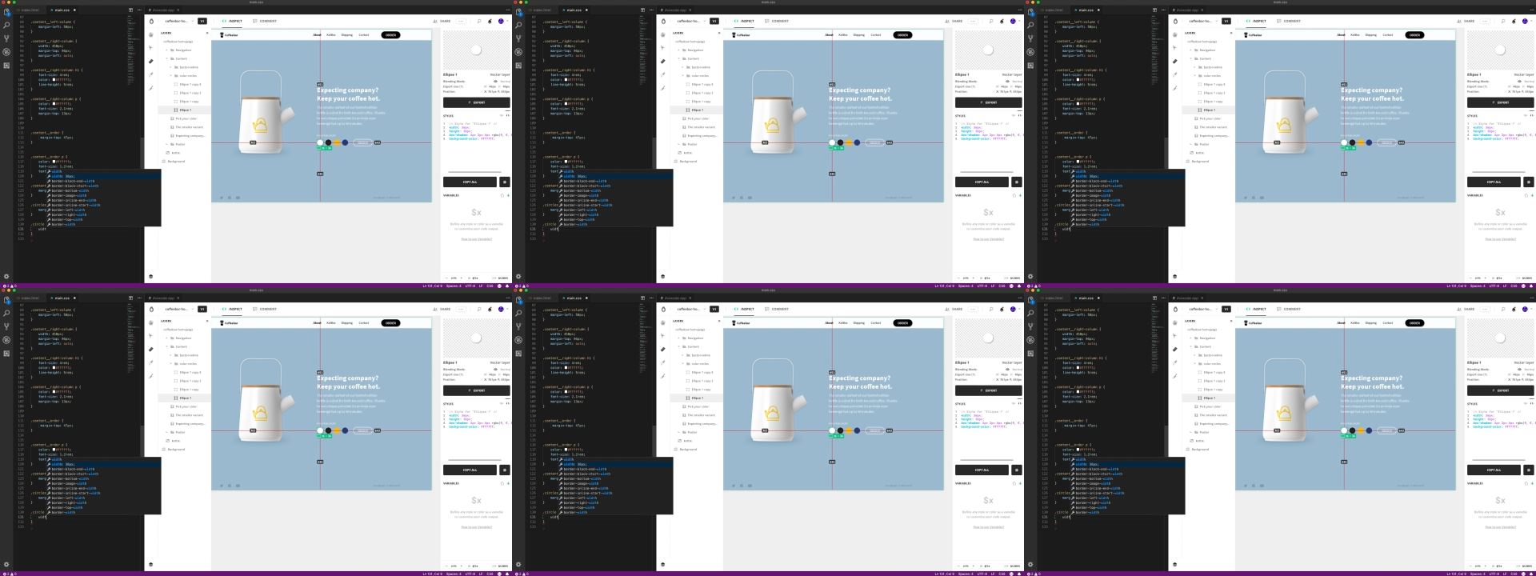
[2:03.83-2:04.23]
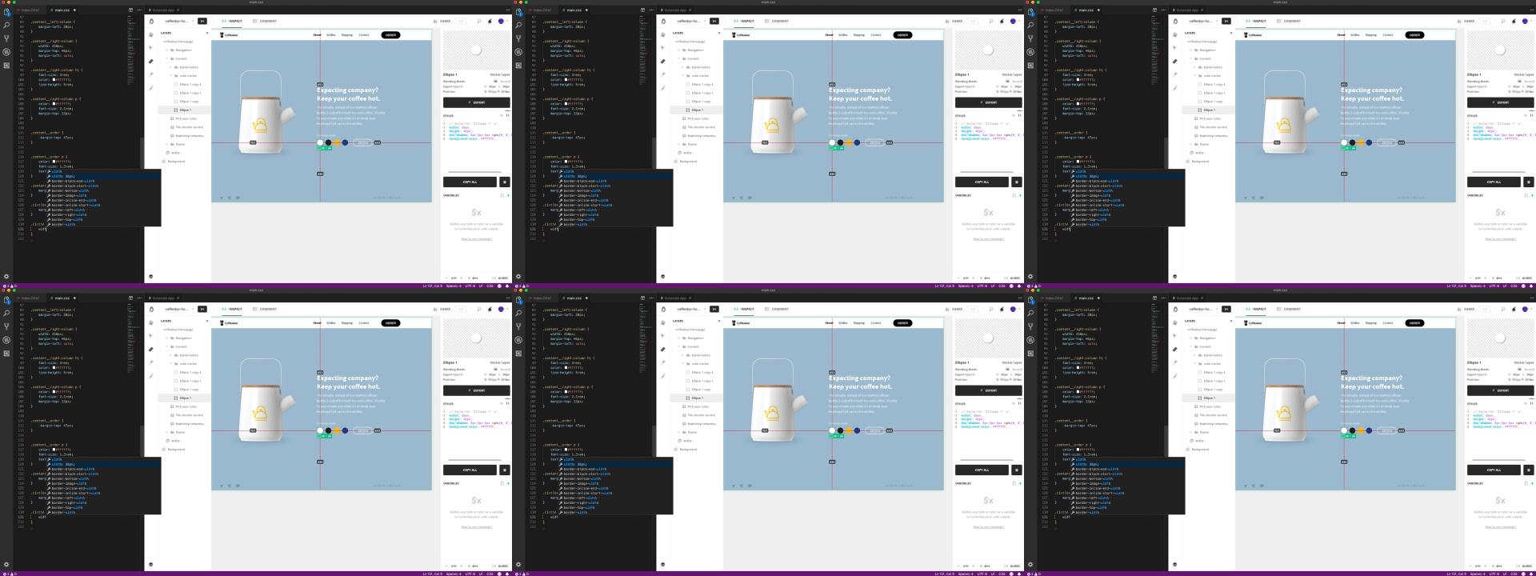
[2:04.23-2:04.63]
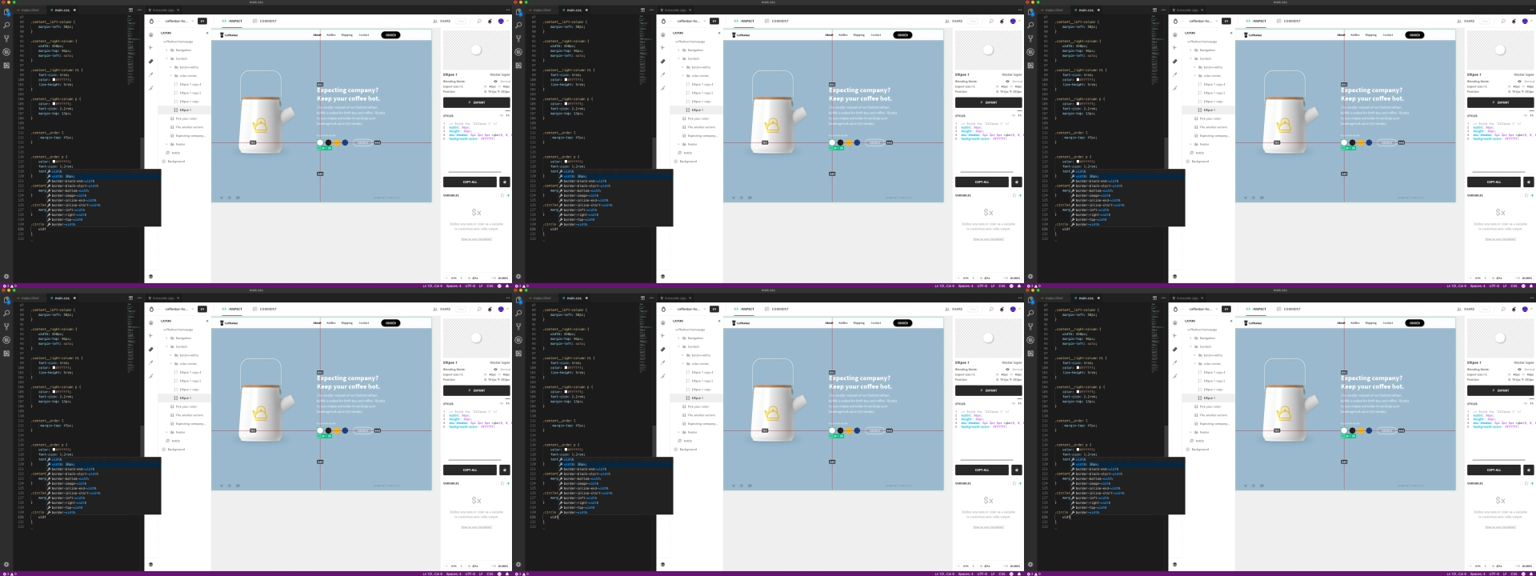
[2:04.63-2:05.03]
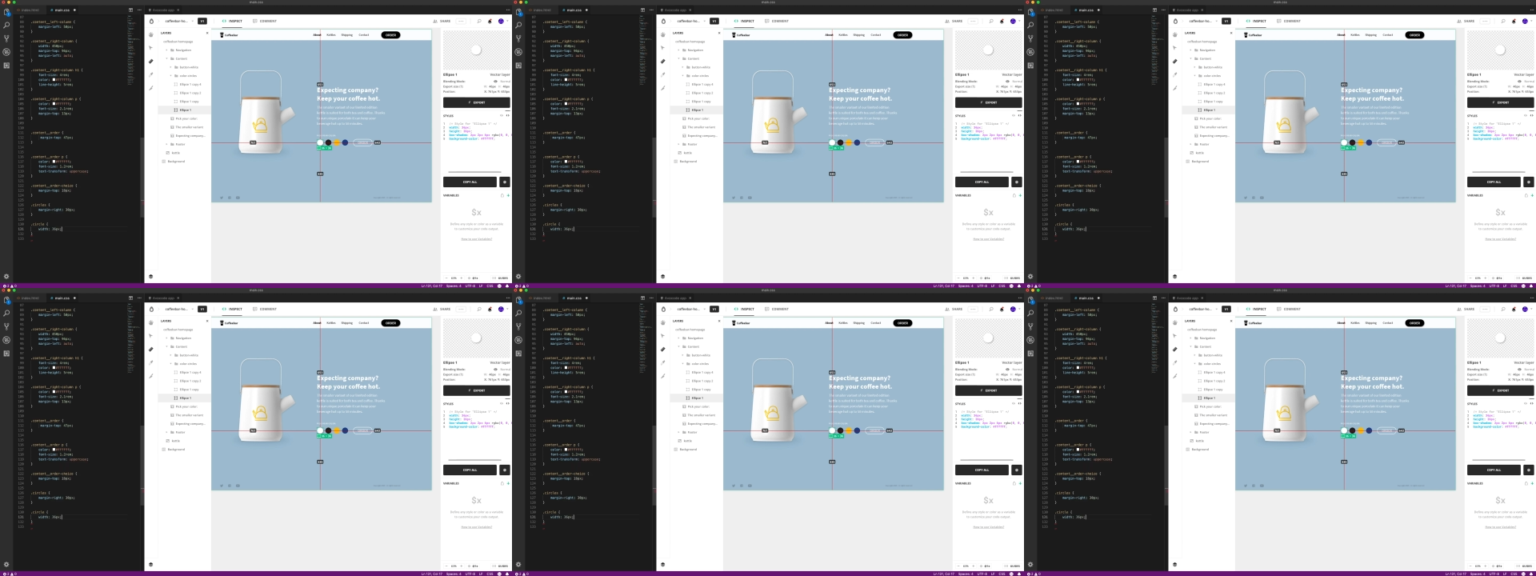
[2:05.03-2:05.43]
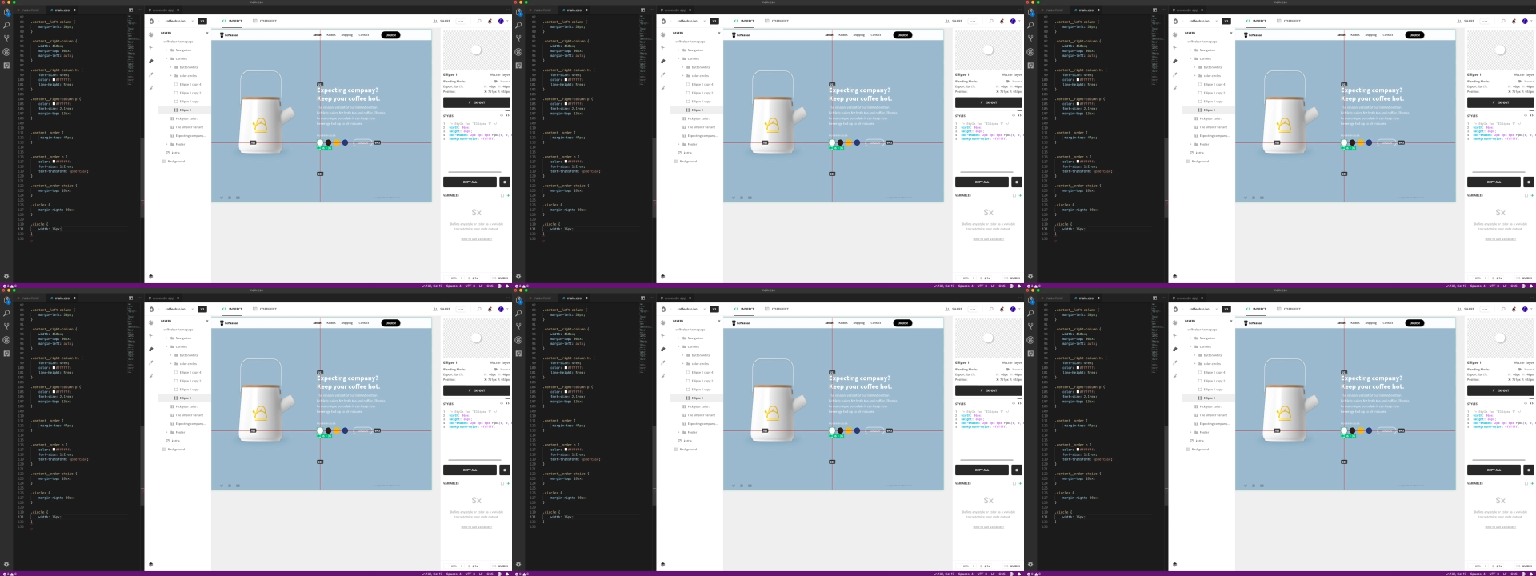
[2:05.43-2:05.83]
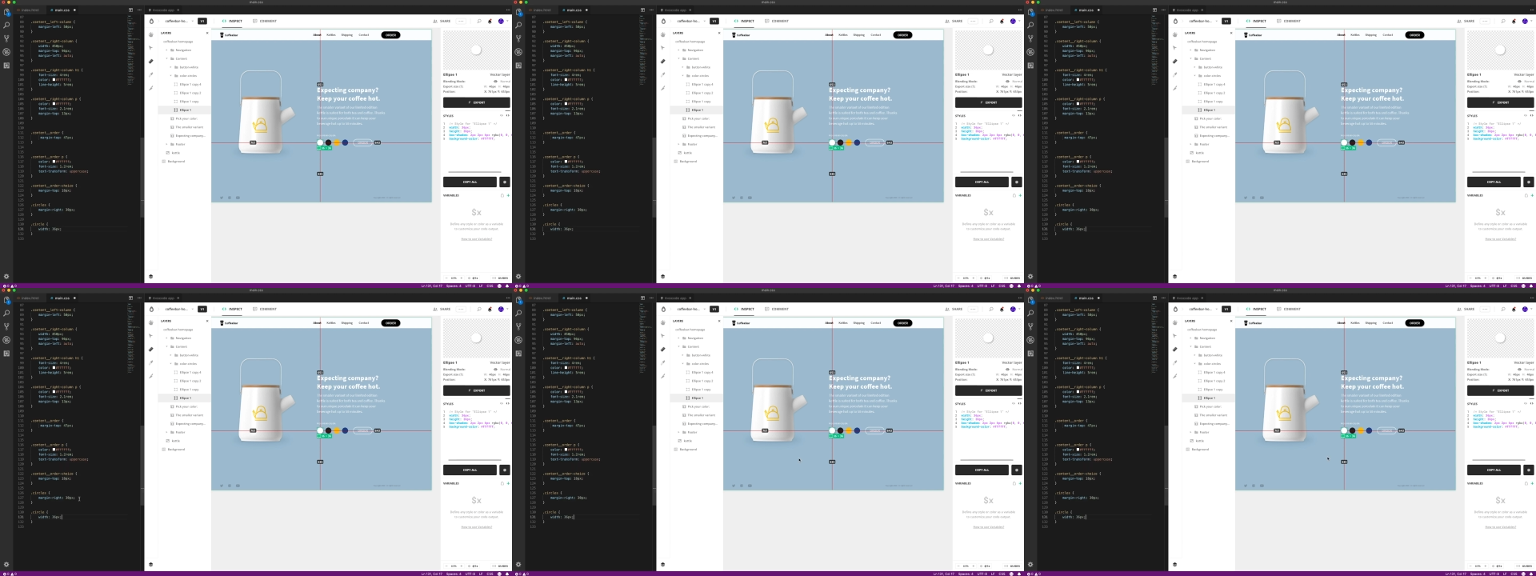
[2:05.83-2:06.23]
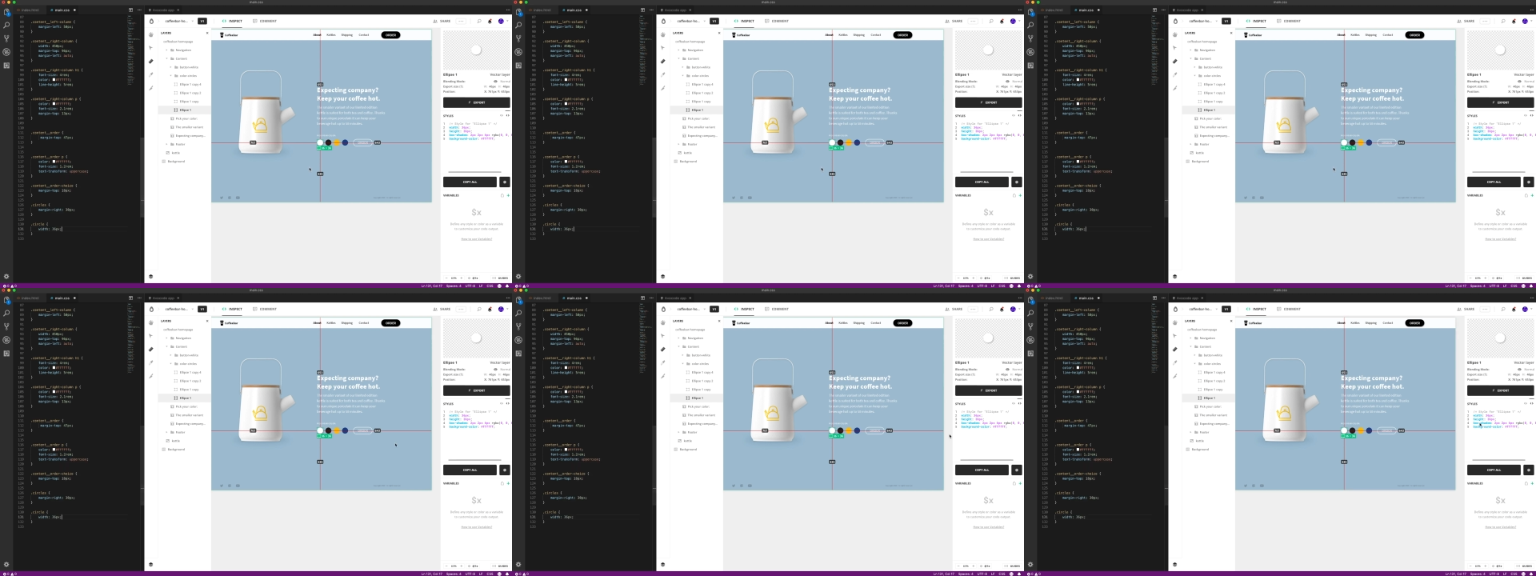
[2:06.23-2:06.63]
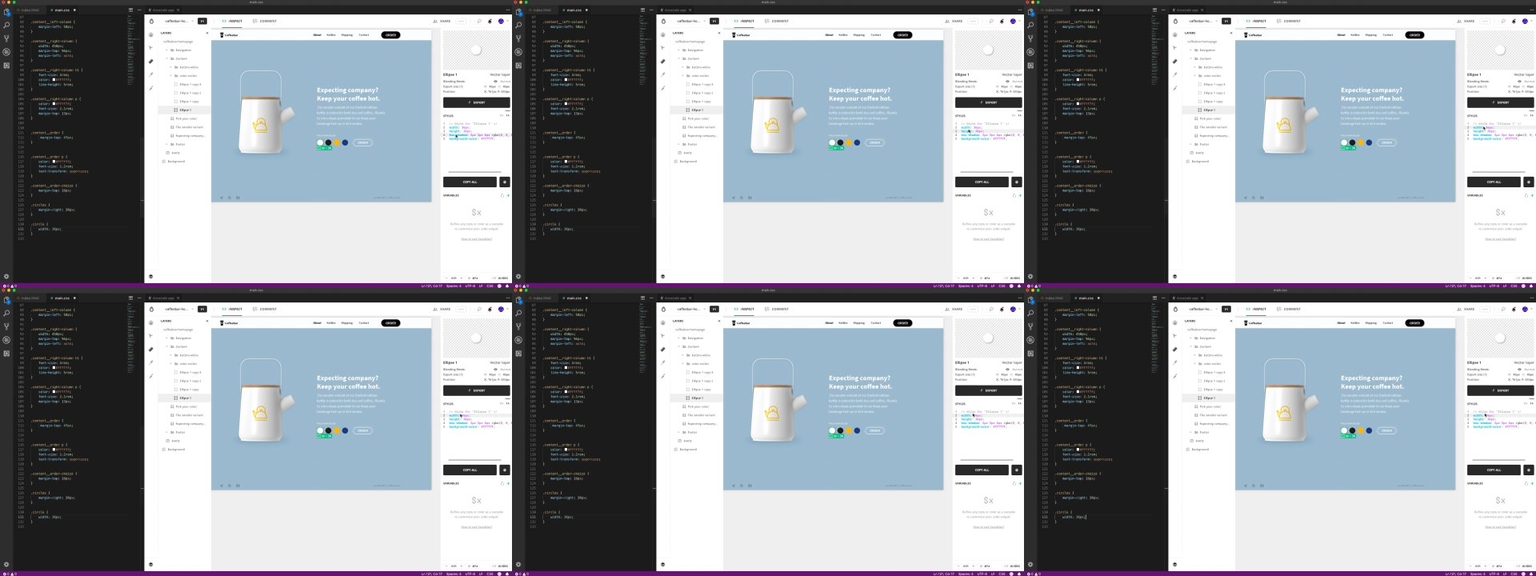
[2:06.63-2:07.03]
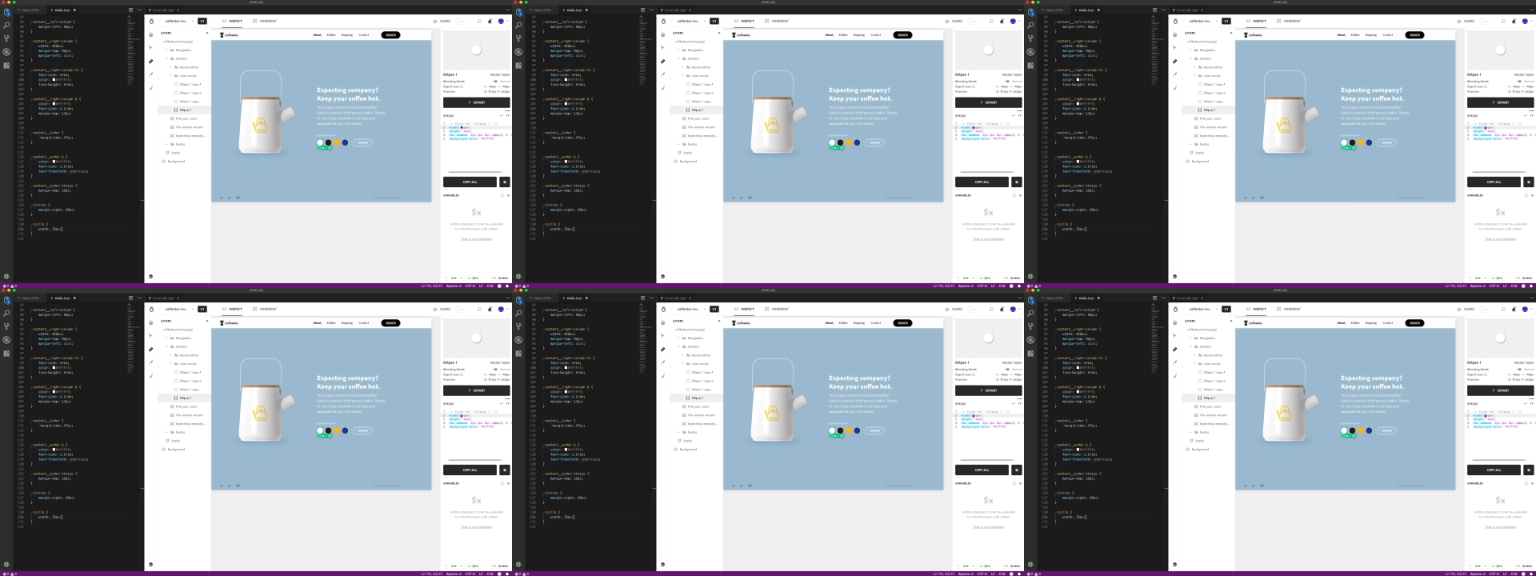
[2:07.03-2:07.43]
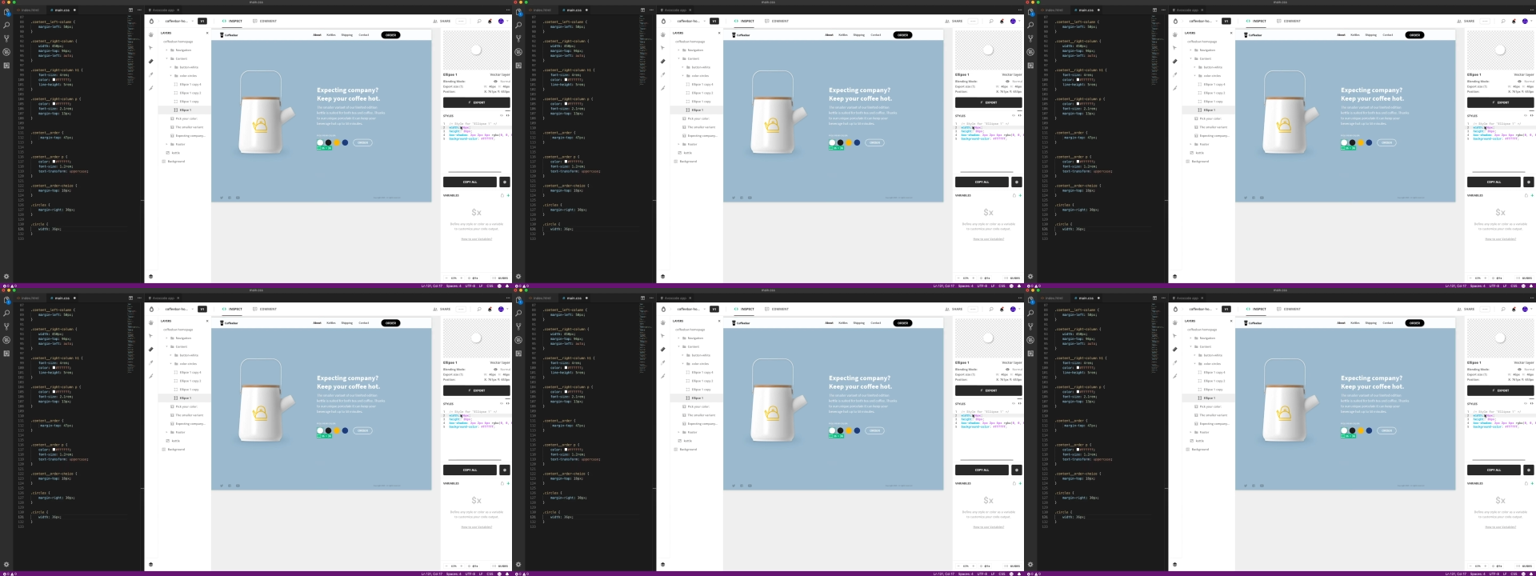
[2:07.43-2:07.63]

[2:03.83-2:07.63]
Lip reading: [unreadable: no face in view]